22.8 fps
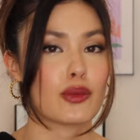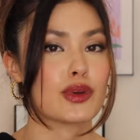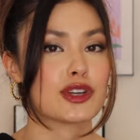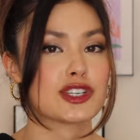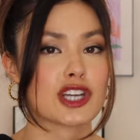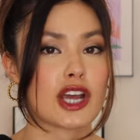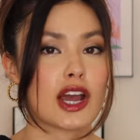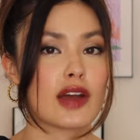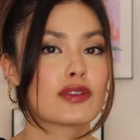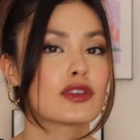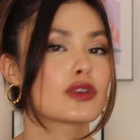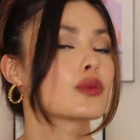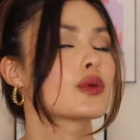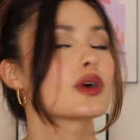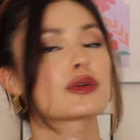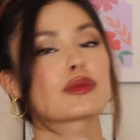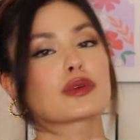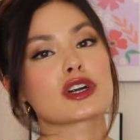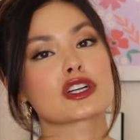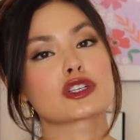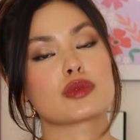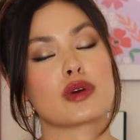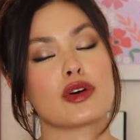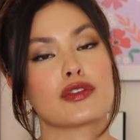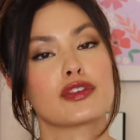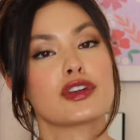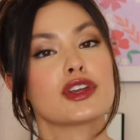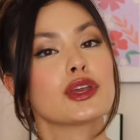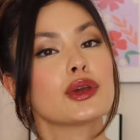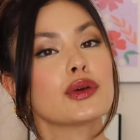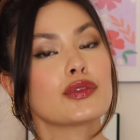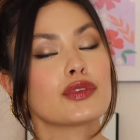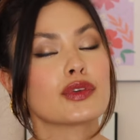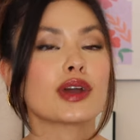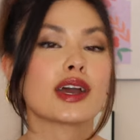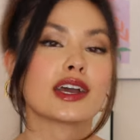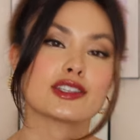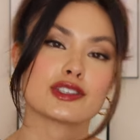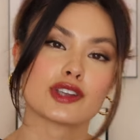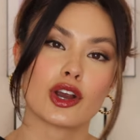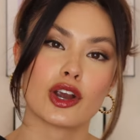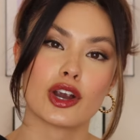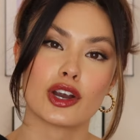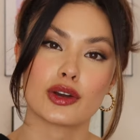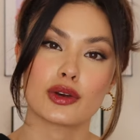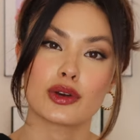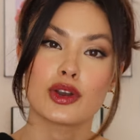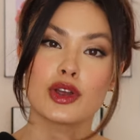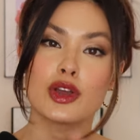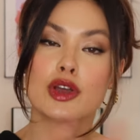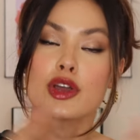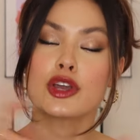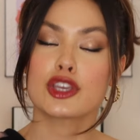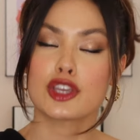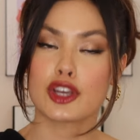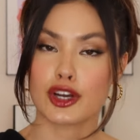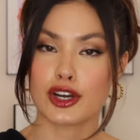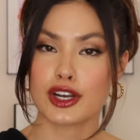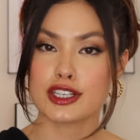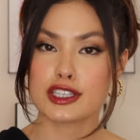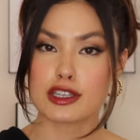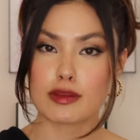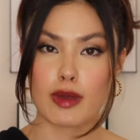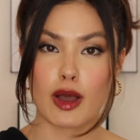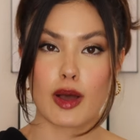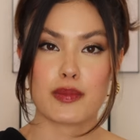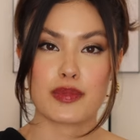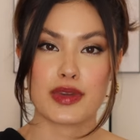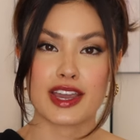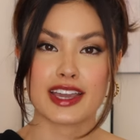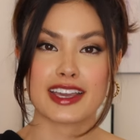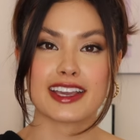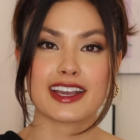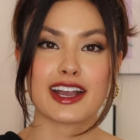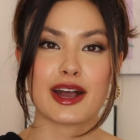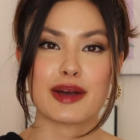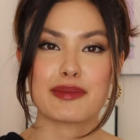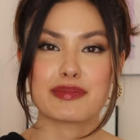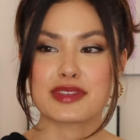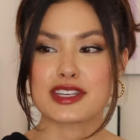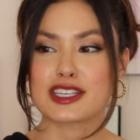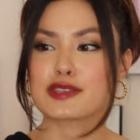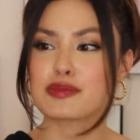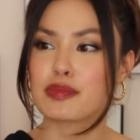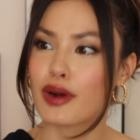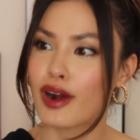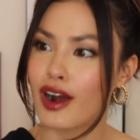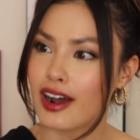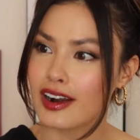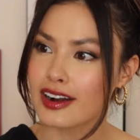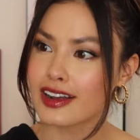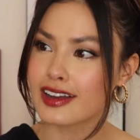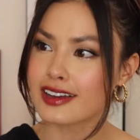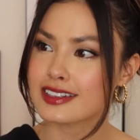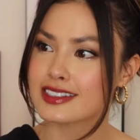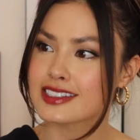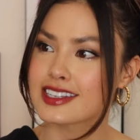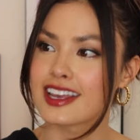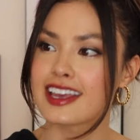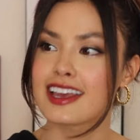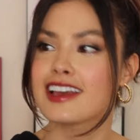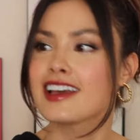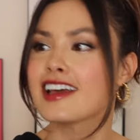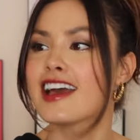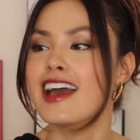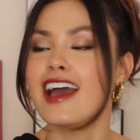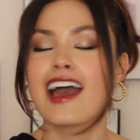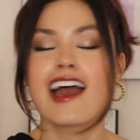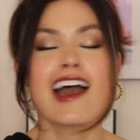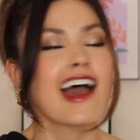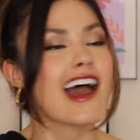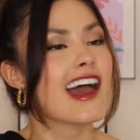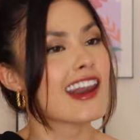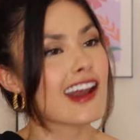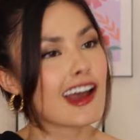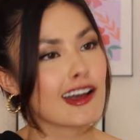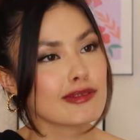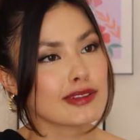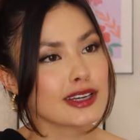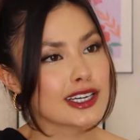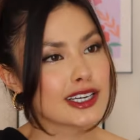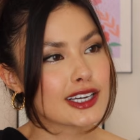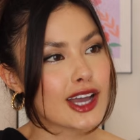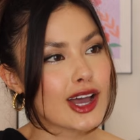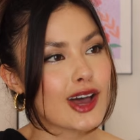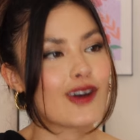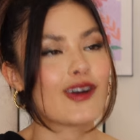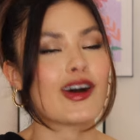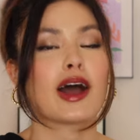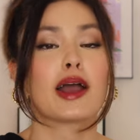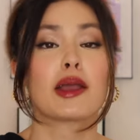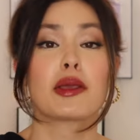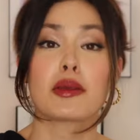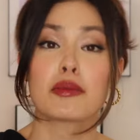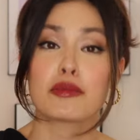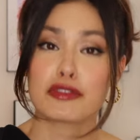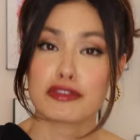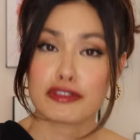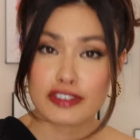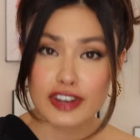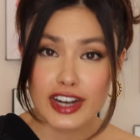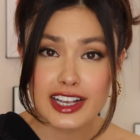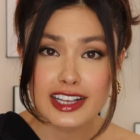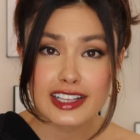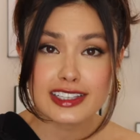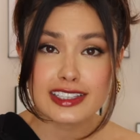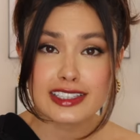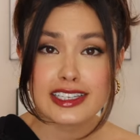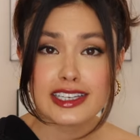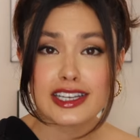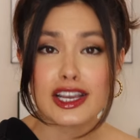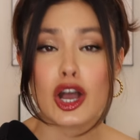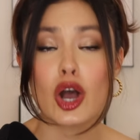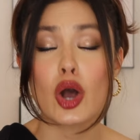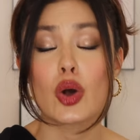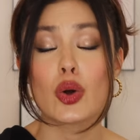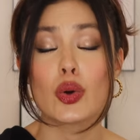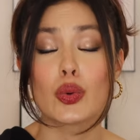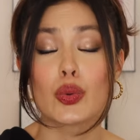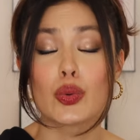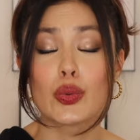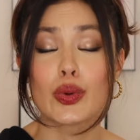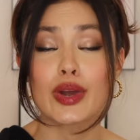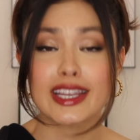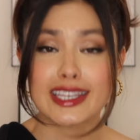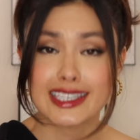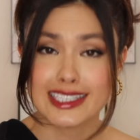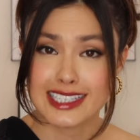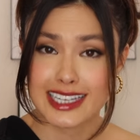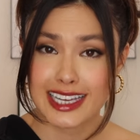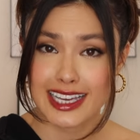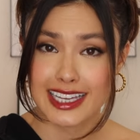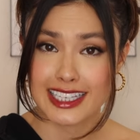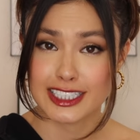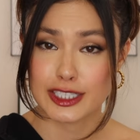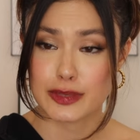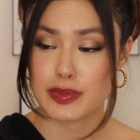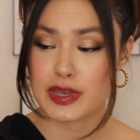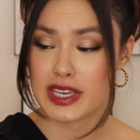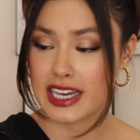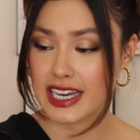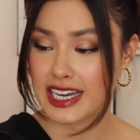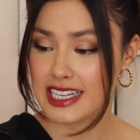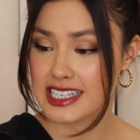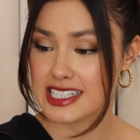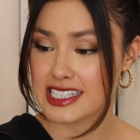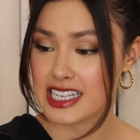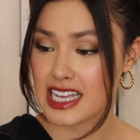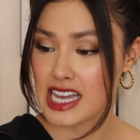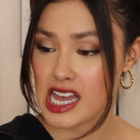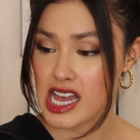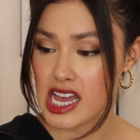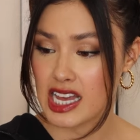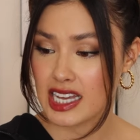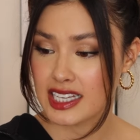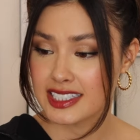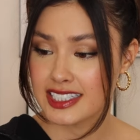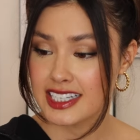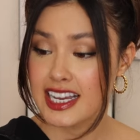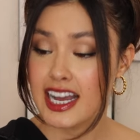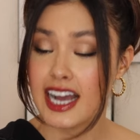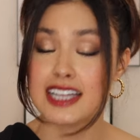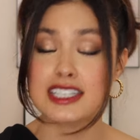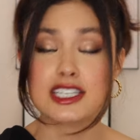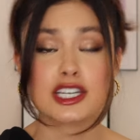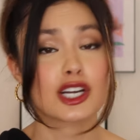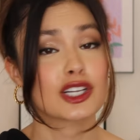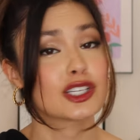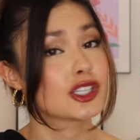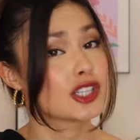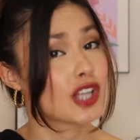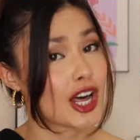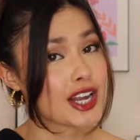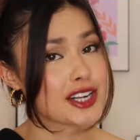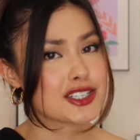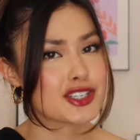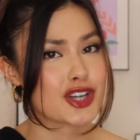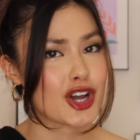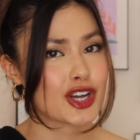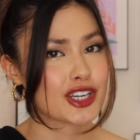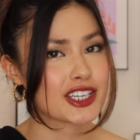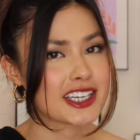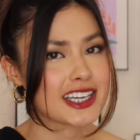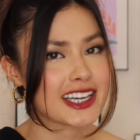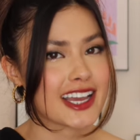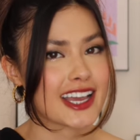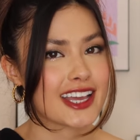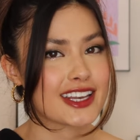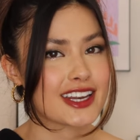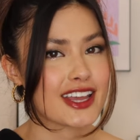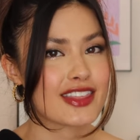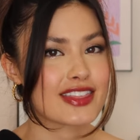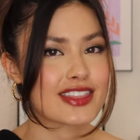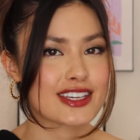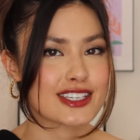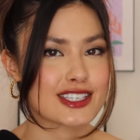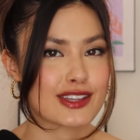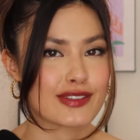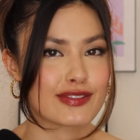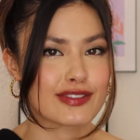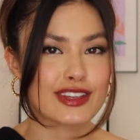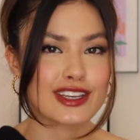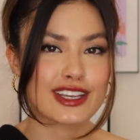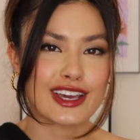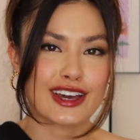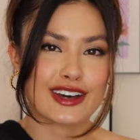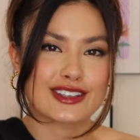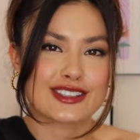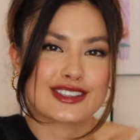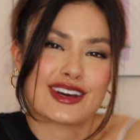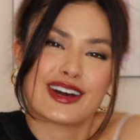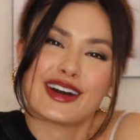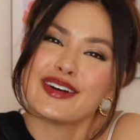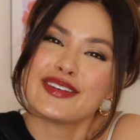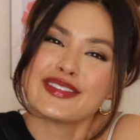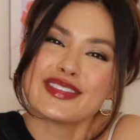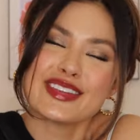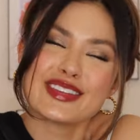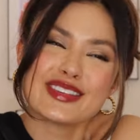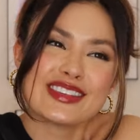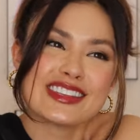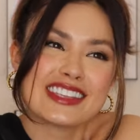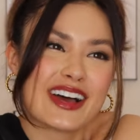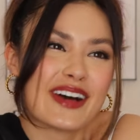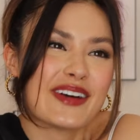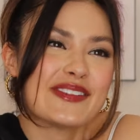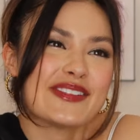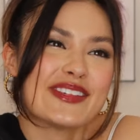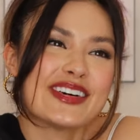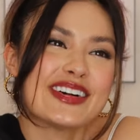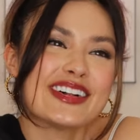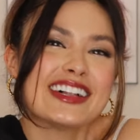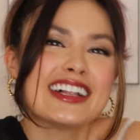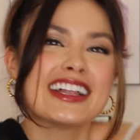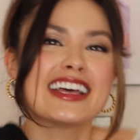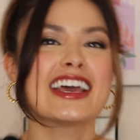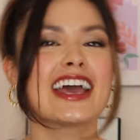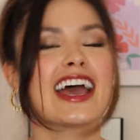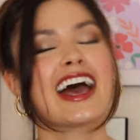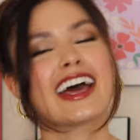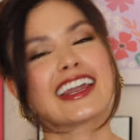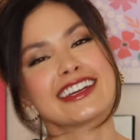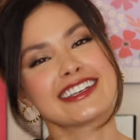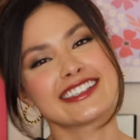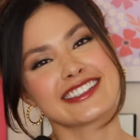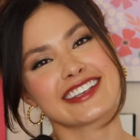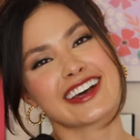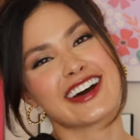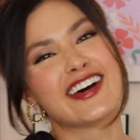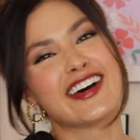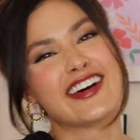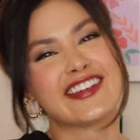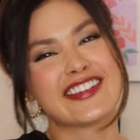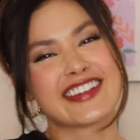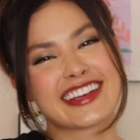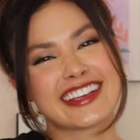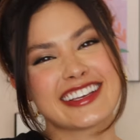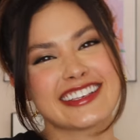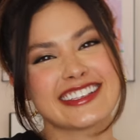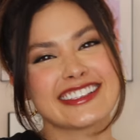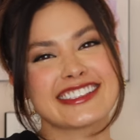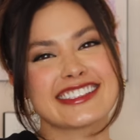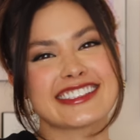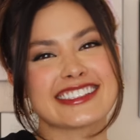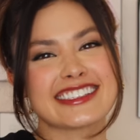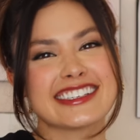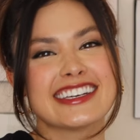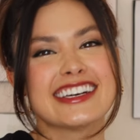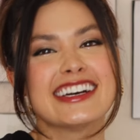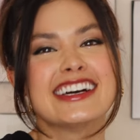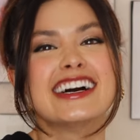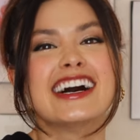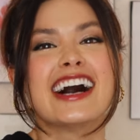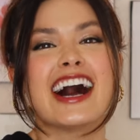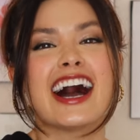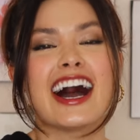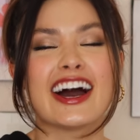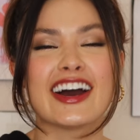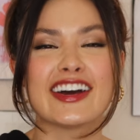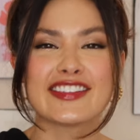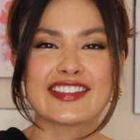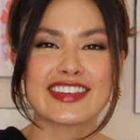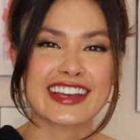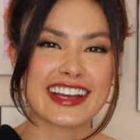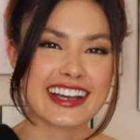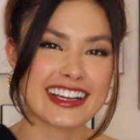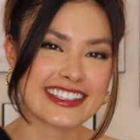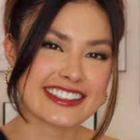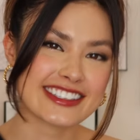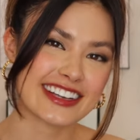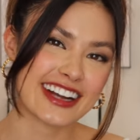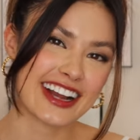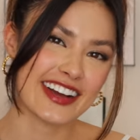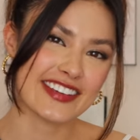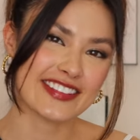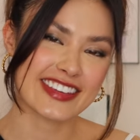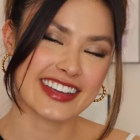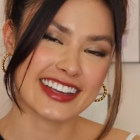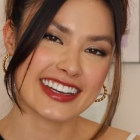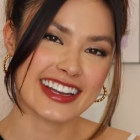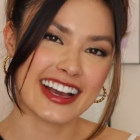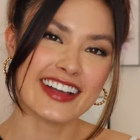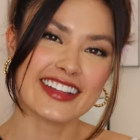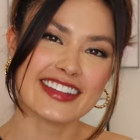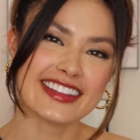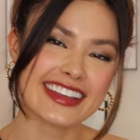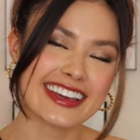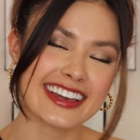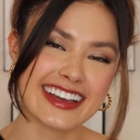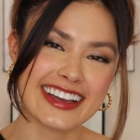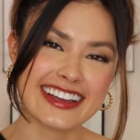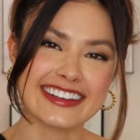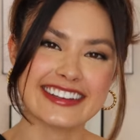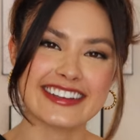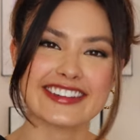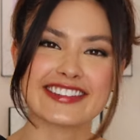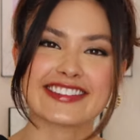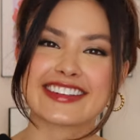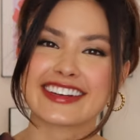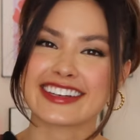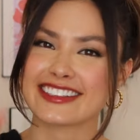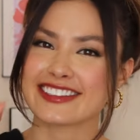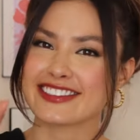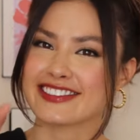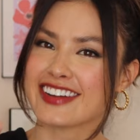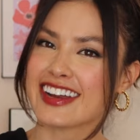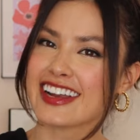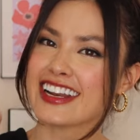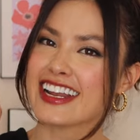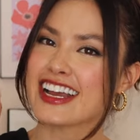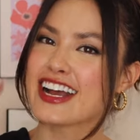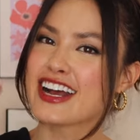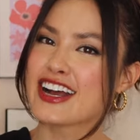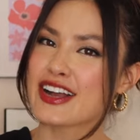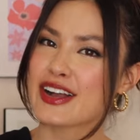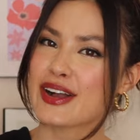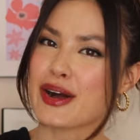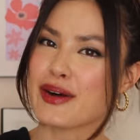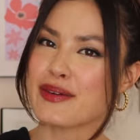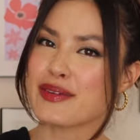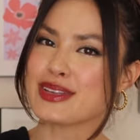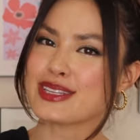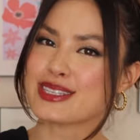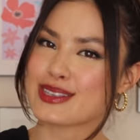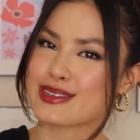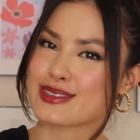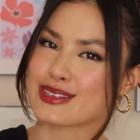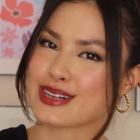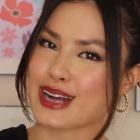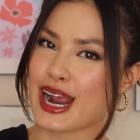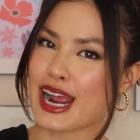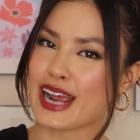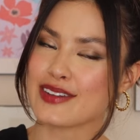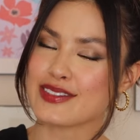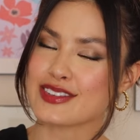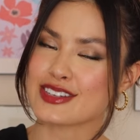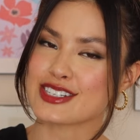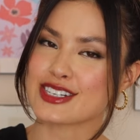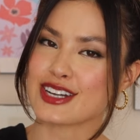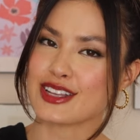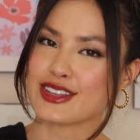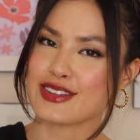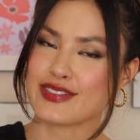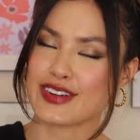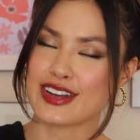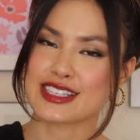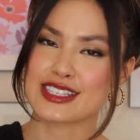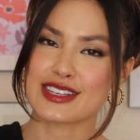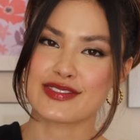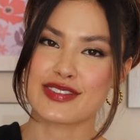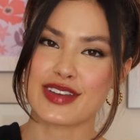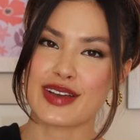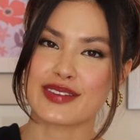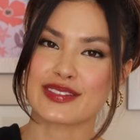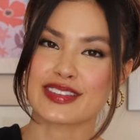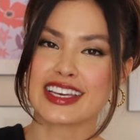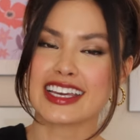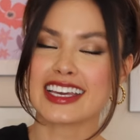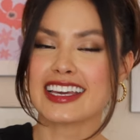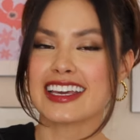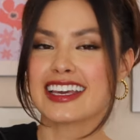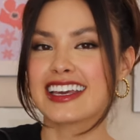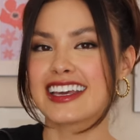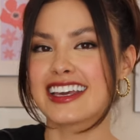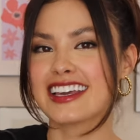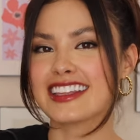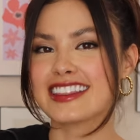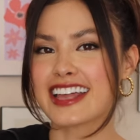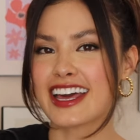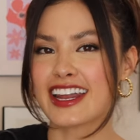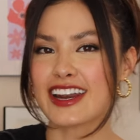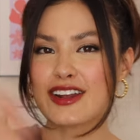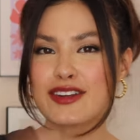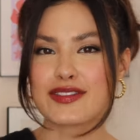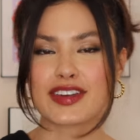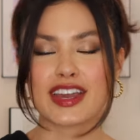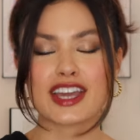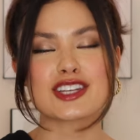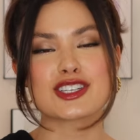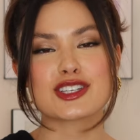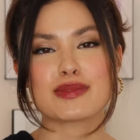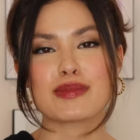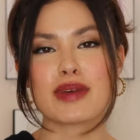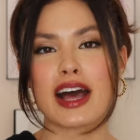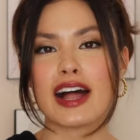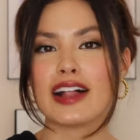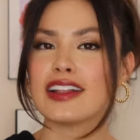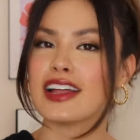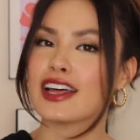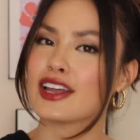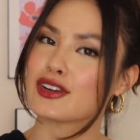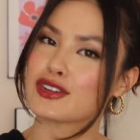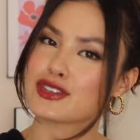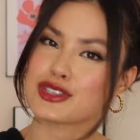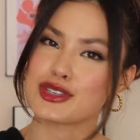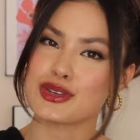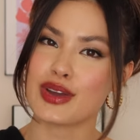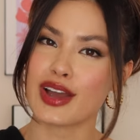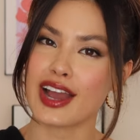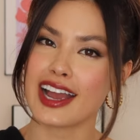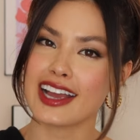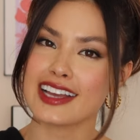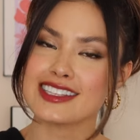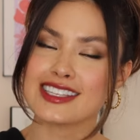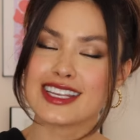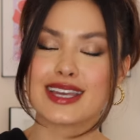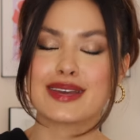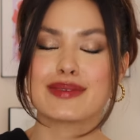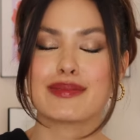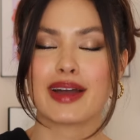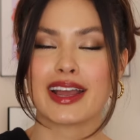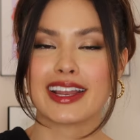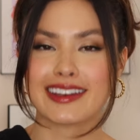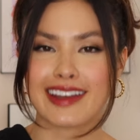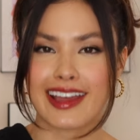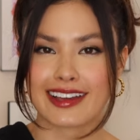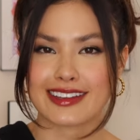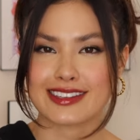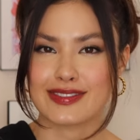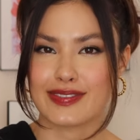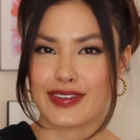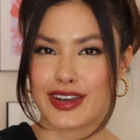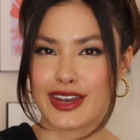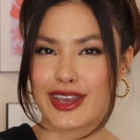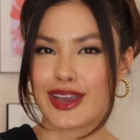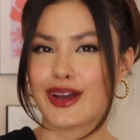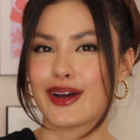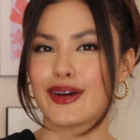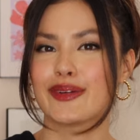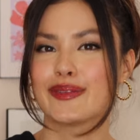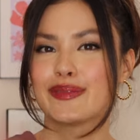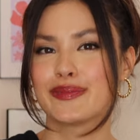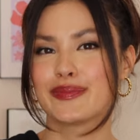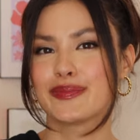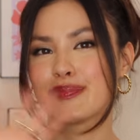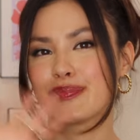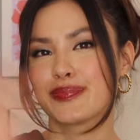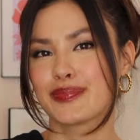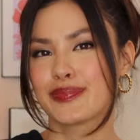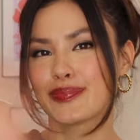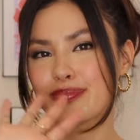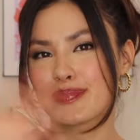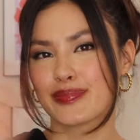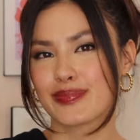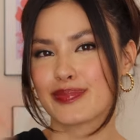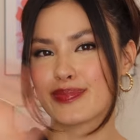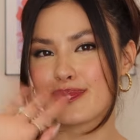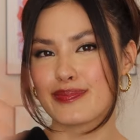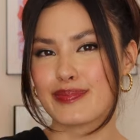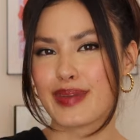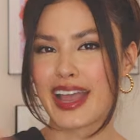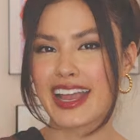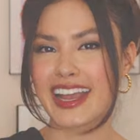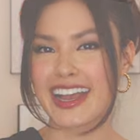whichever one works well for you if you guys are curious about picking up these products. And I'm gonna go. I am frankly winded because uh, I did a lot of talking in this video, so I hope this was helpful. And as always, I hope you guys are happy and healthy, and don't forget to rate, comment, subscribe, share with your friends and family, hit that notification bell, and I'll see you guys in my next video. Bye,